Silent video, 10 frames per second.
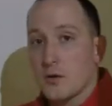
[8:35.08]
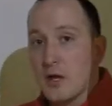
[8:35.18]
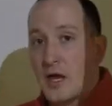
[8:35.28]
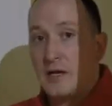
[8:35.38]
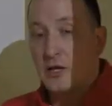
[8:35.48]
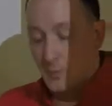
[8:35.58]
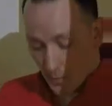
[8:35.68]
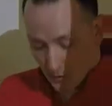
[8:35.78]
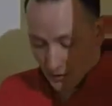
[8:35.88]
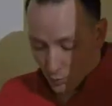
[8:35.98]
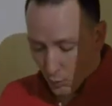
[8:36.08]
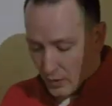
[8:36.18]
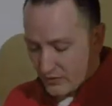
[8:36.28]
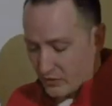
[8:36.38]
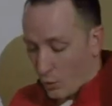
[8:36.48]
okay, now you might be like, well,
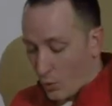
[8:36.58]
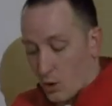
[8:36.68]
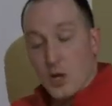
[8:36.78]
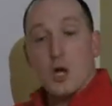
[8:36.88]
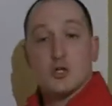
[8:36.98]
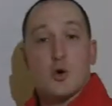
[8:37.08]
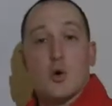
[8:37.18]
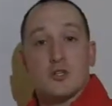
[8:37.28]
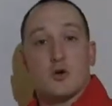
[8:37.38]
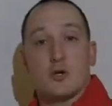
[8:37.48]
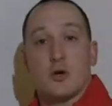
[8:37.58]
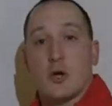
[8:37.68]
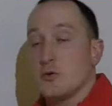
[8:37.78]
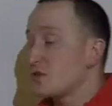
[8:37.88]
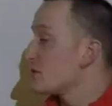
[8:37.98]
what's torr? Torr is on your
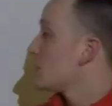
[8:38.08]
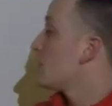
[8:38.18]
notes,